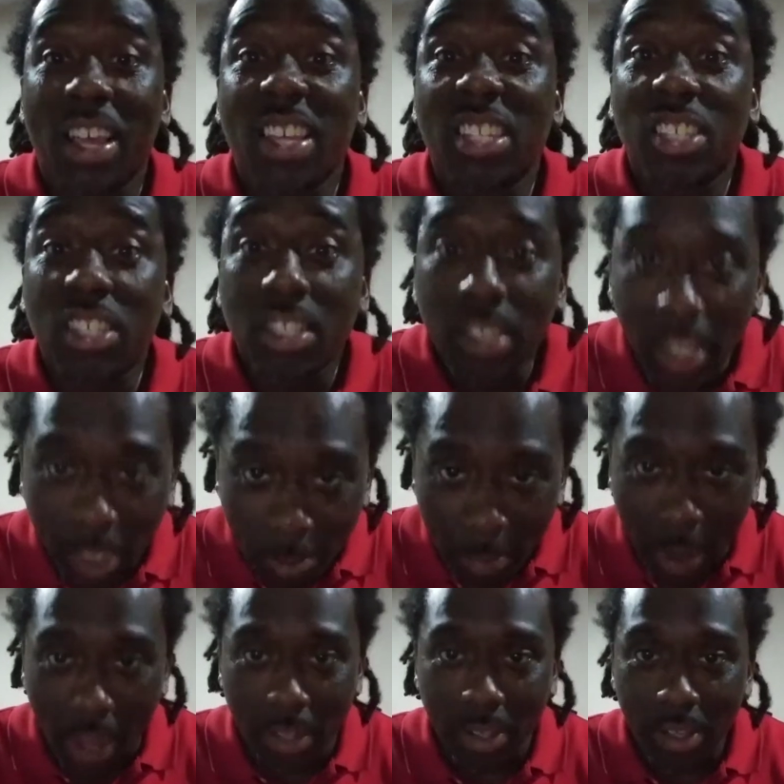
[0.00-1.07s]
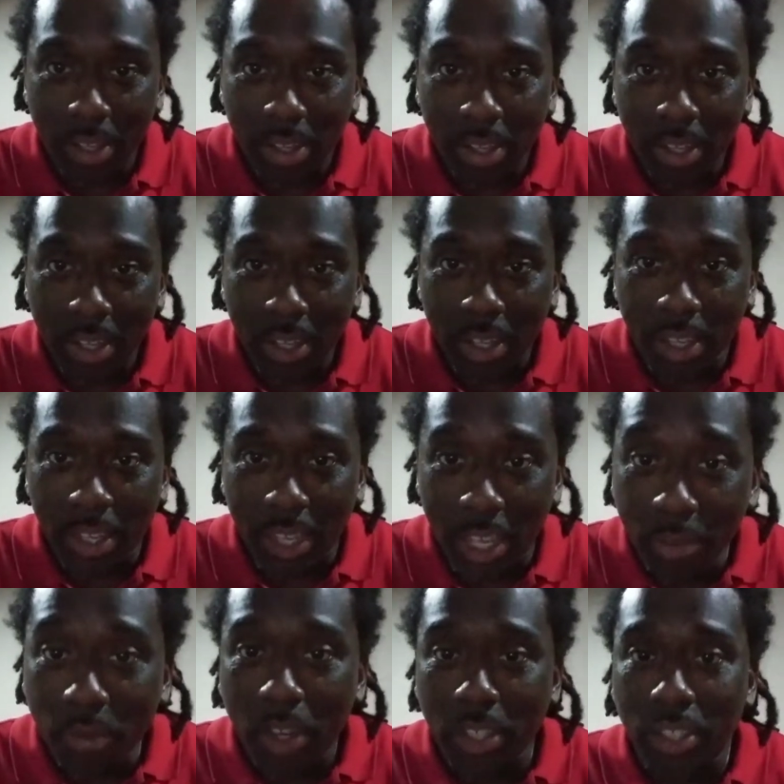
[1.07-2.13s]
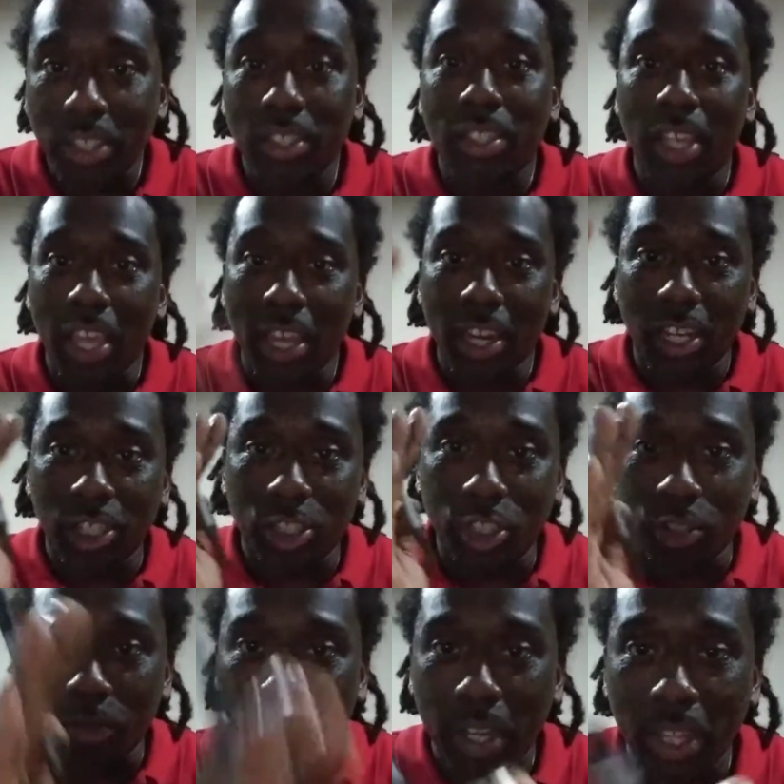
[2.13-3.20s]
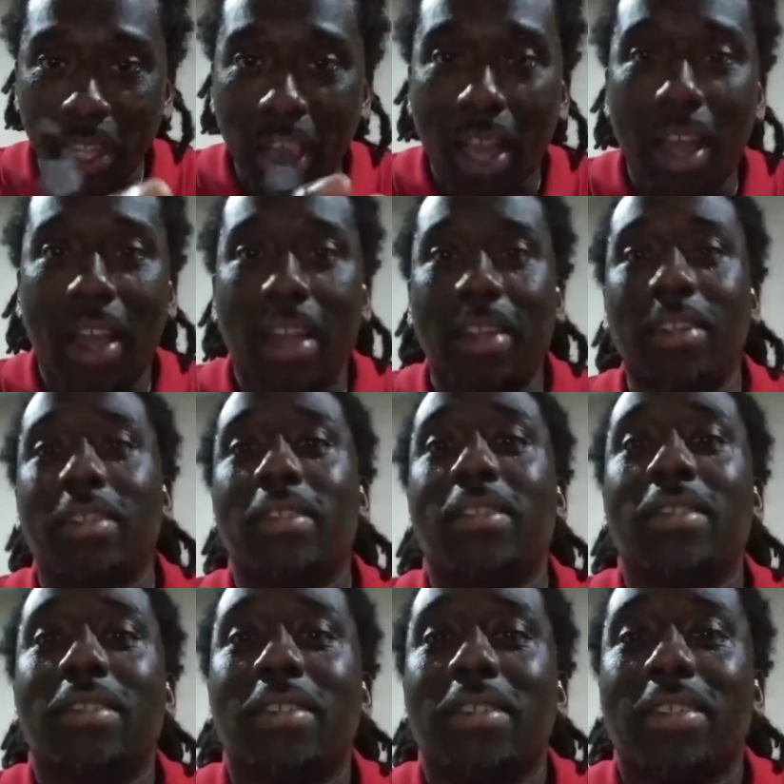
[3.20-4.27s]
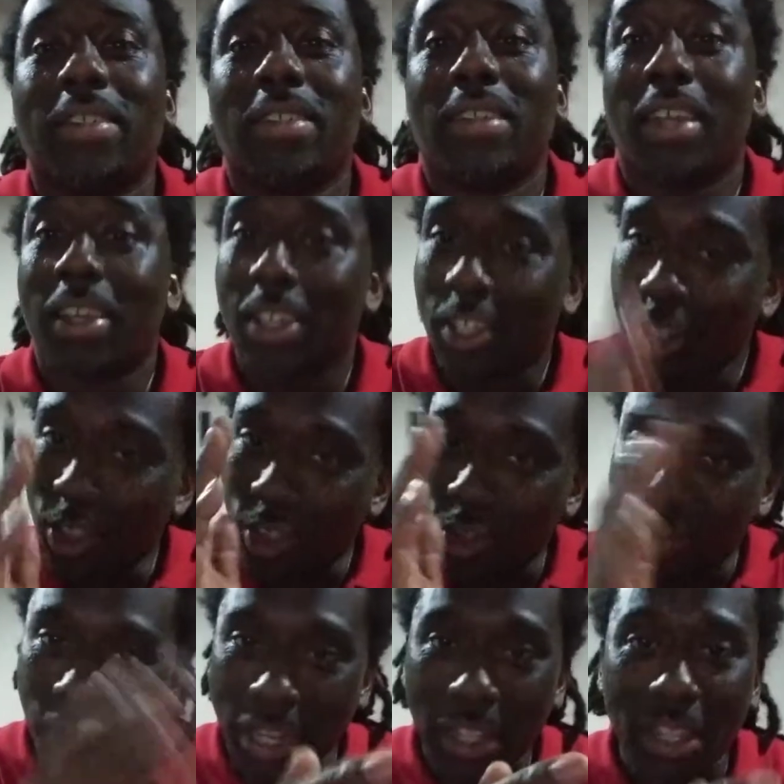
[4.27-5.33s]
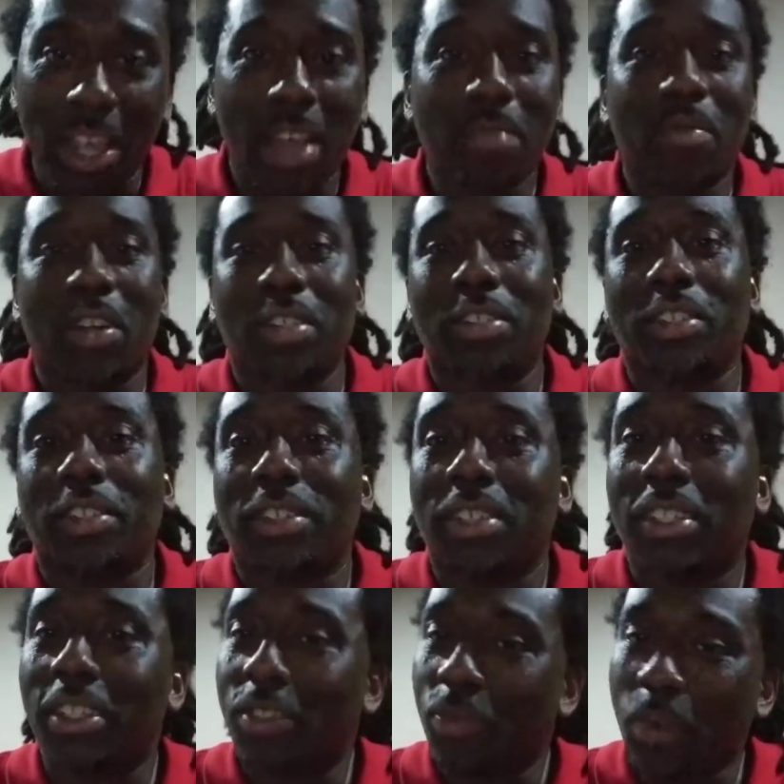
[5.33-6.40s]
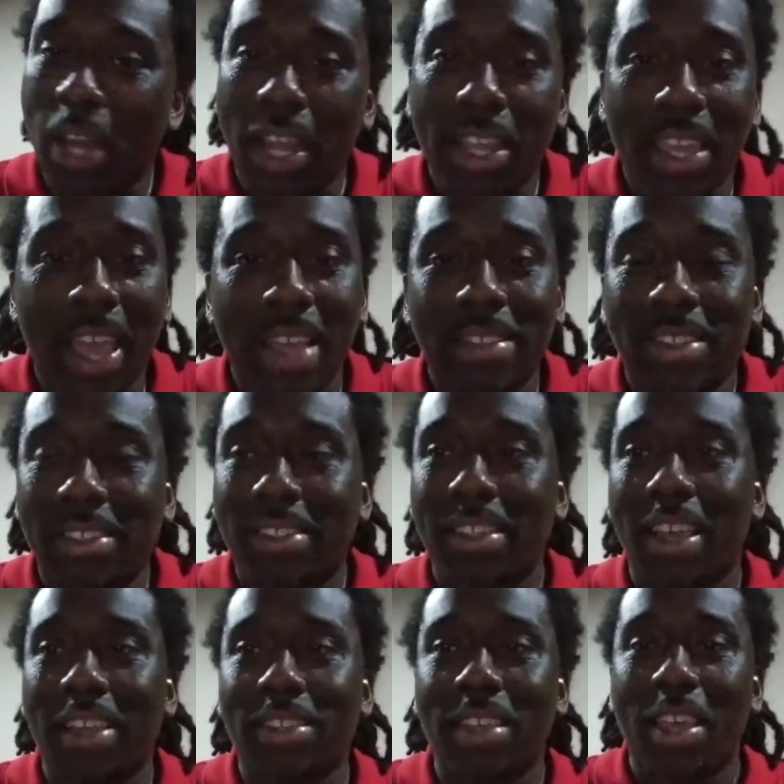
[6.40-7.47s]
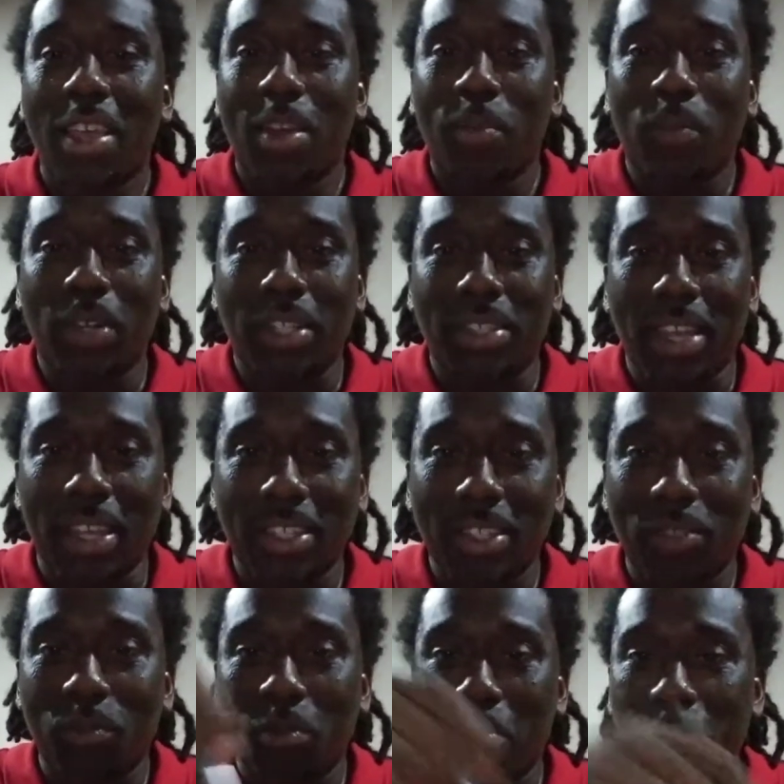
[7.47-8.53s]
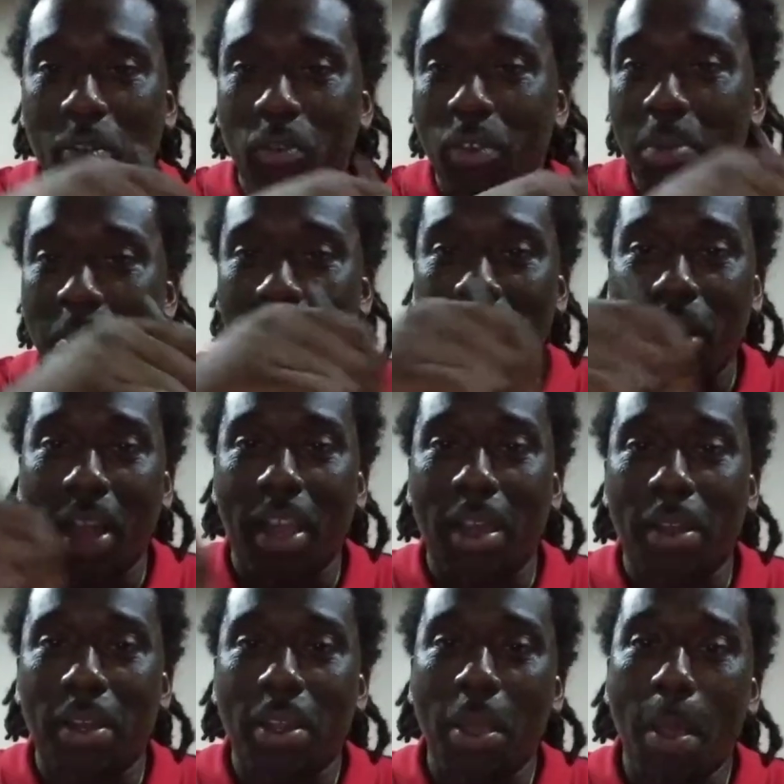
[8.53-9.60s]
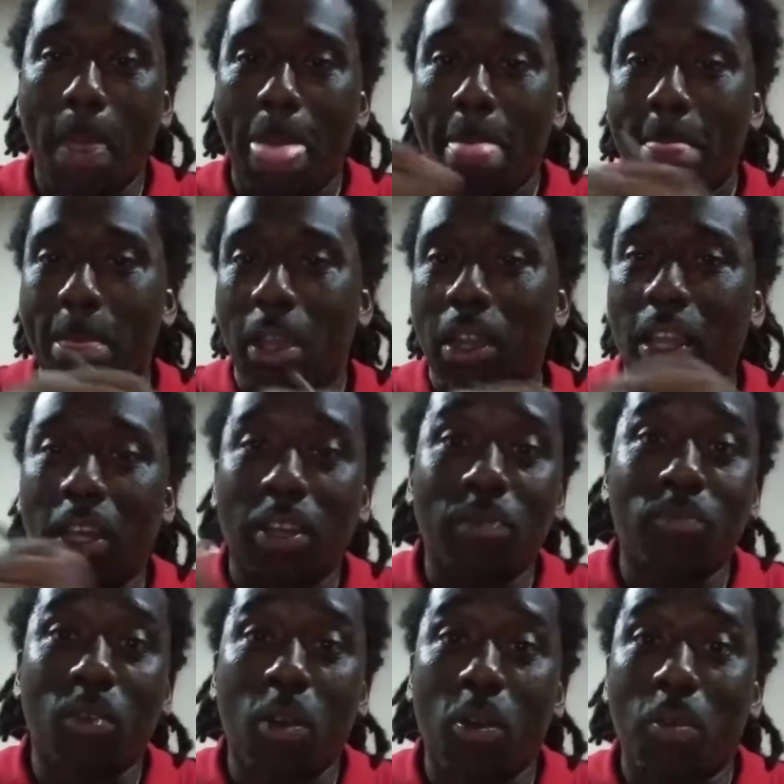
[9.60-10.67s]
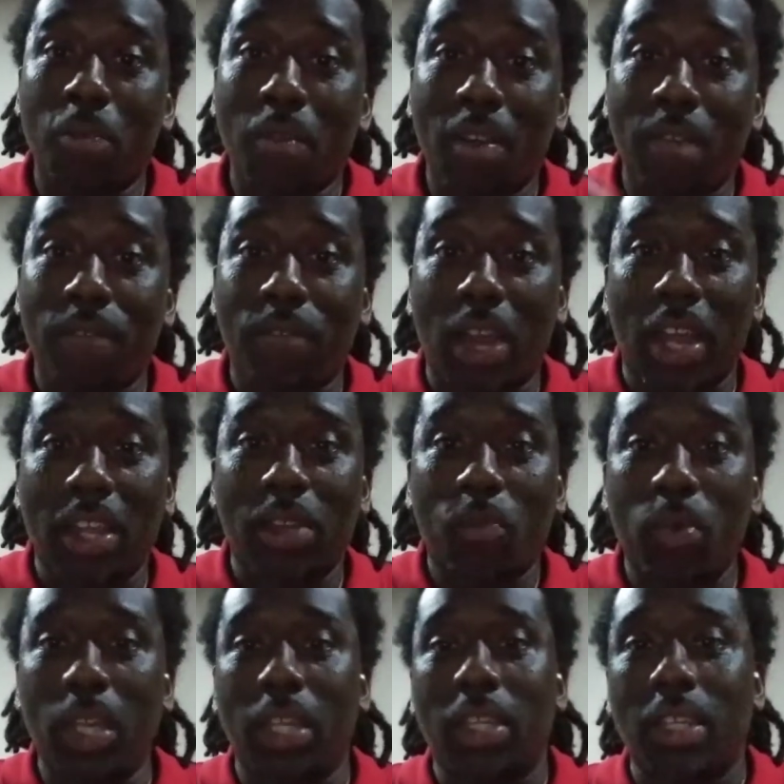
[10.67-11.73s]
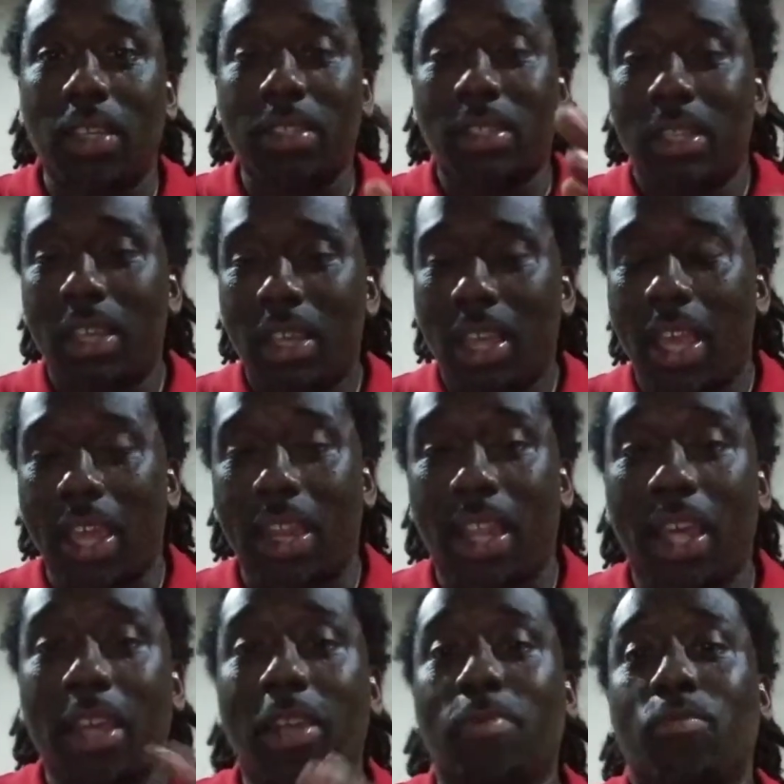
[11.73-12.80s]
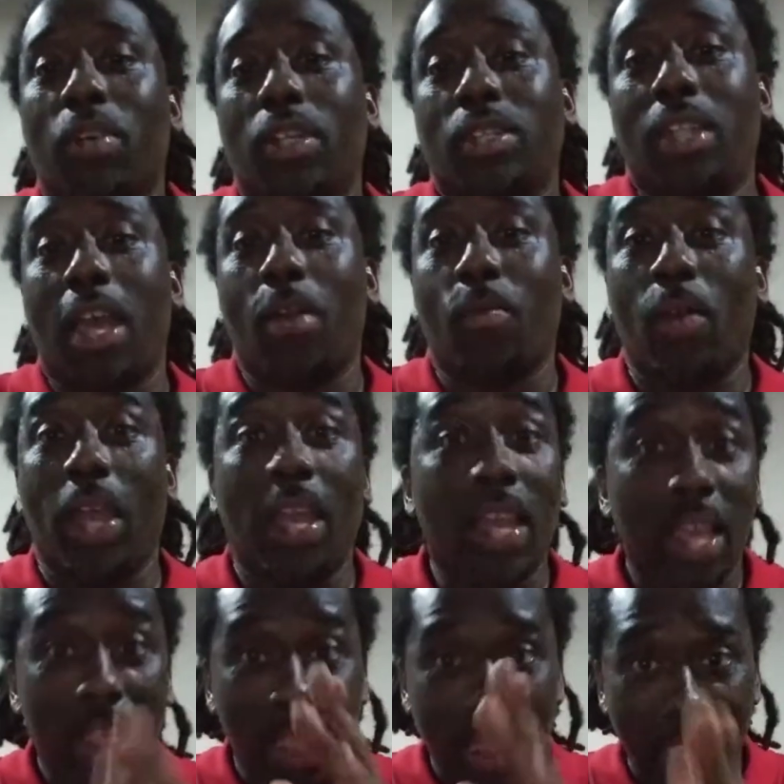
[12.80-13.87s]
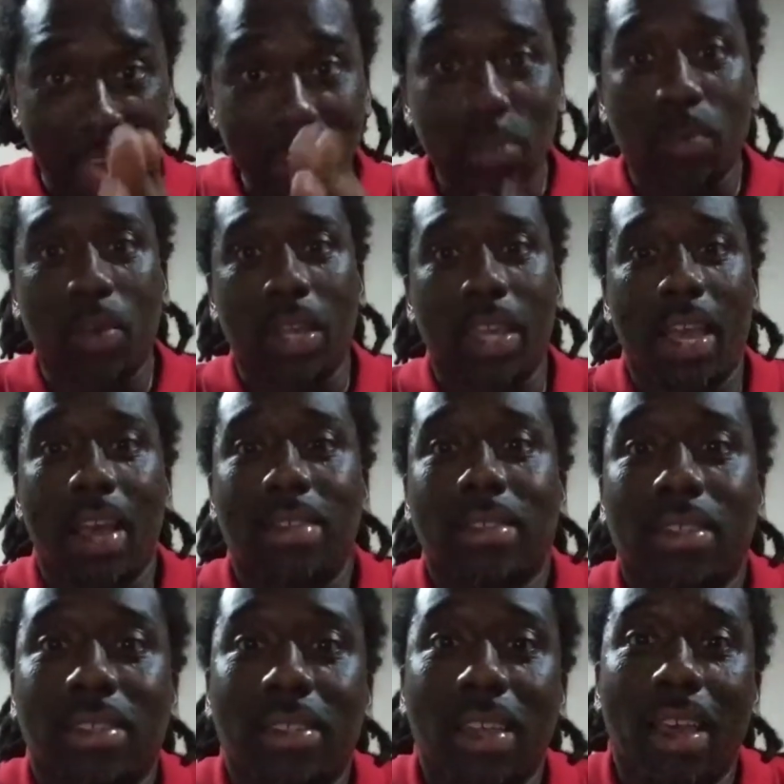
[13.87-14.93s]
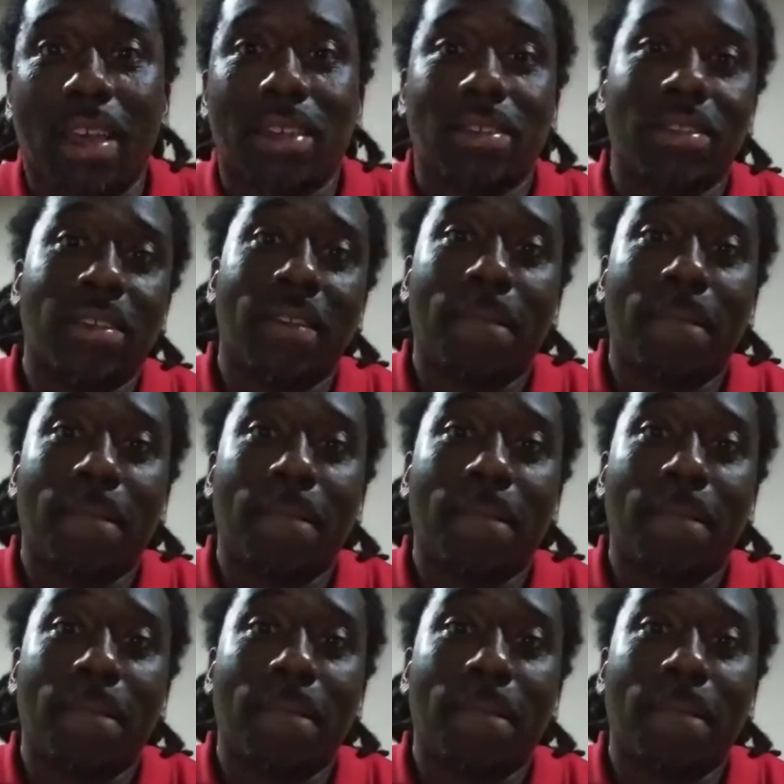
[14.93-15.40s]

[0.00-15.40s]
Suspect. He rushes in a straight line. Straight line rusher. This is why he had success when the Texans would move him around, let him roam, find a weakness, and let him rush that way. That's where he had success.